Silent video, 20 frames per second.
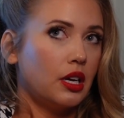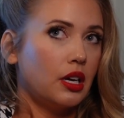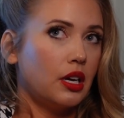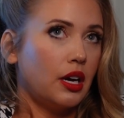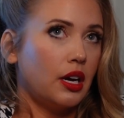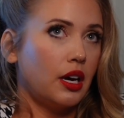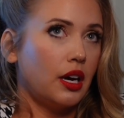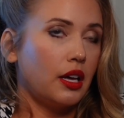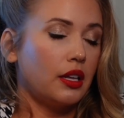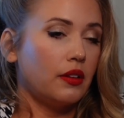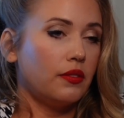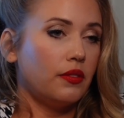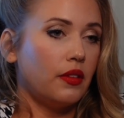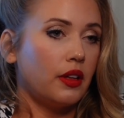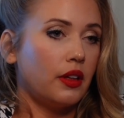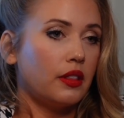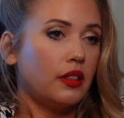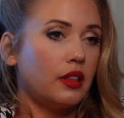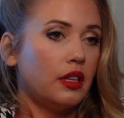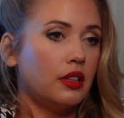I
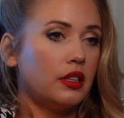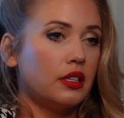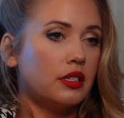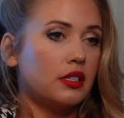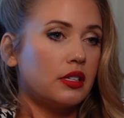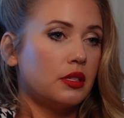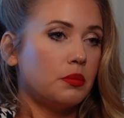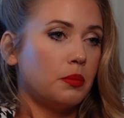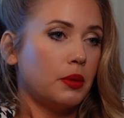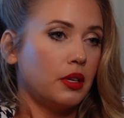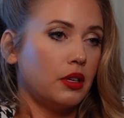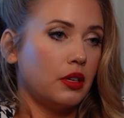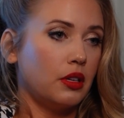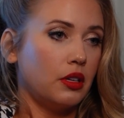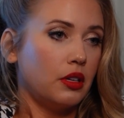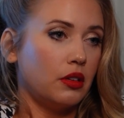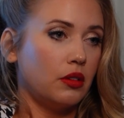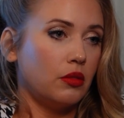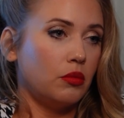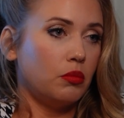think this has been
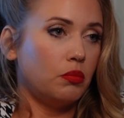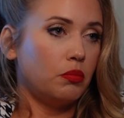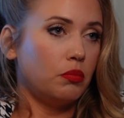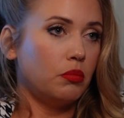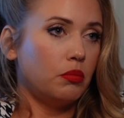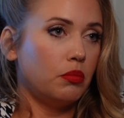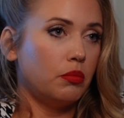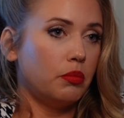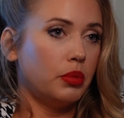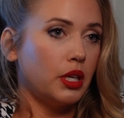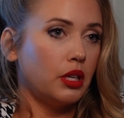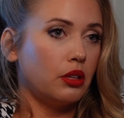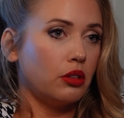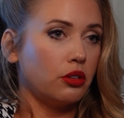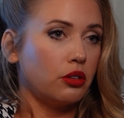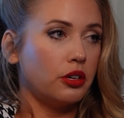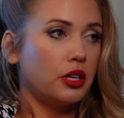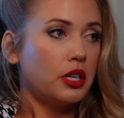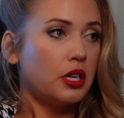a big learning